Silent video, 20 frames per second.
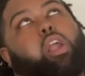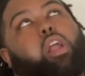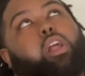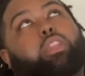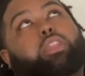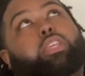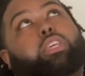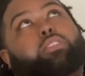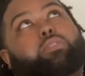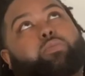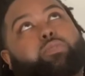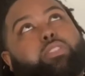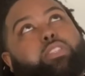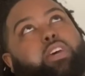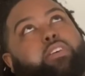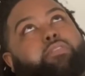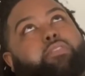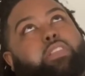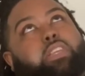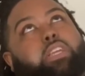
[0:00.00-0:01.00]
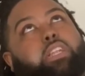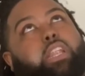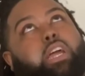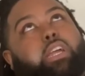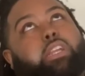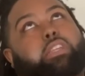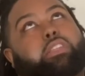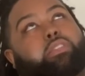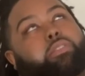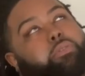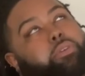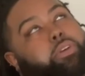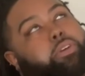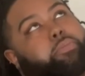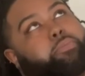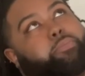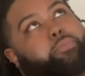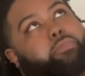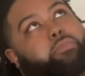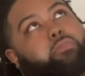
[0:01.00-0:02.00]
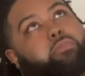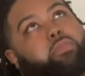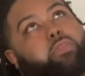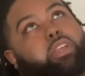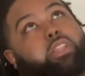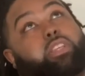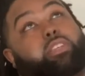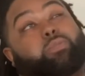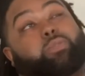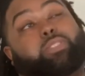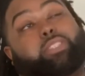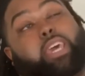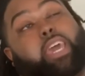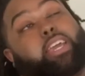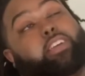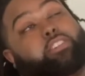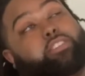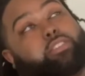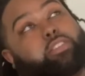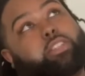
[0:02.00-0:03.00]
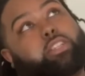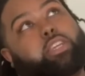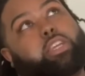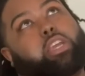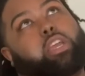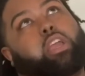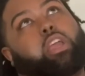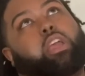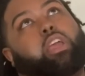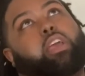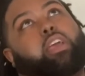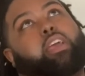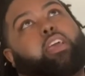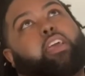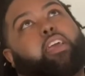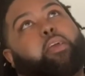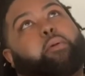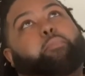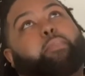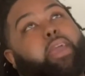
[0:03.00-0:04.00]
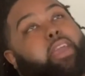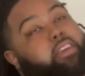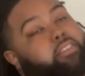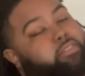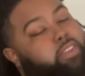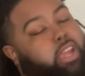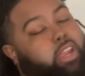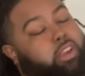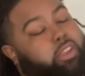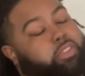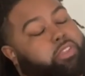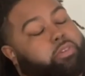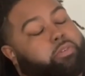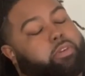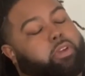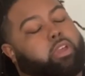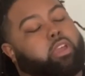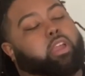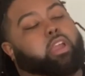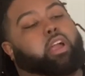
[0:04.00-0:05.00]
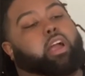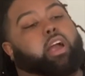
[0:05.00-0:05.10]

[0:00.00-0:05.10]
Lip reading: this was definitely in 93. This was actually in May of 93.